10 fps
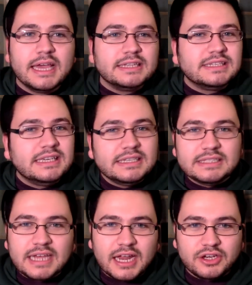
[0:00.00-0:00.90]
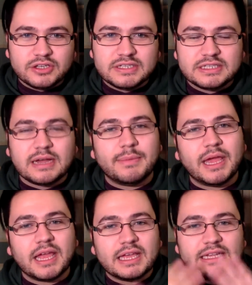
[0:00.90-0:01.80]
It's easy on your
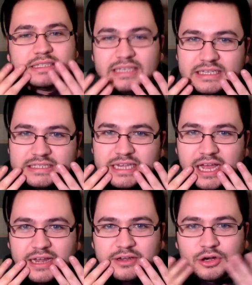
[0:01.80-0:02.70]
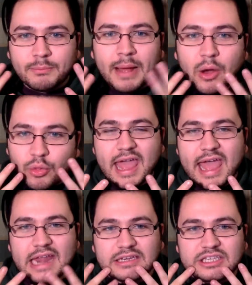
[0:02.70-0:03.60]
stomach, it's easy on your mouth,
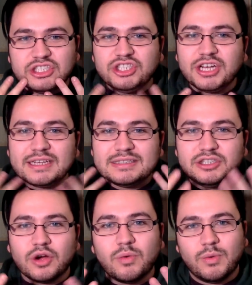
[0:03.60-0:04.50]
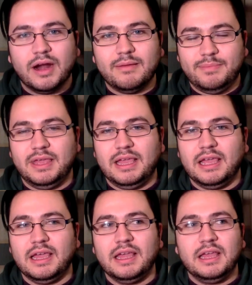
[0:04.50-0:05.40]
and you just don't want to
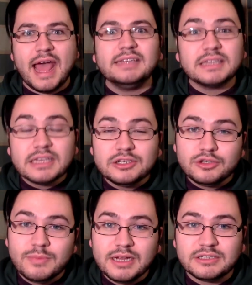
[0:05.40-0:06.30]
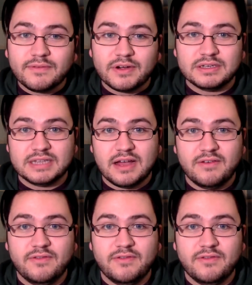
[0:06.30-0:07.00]
be asking too much of yourself.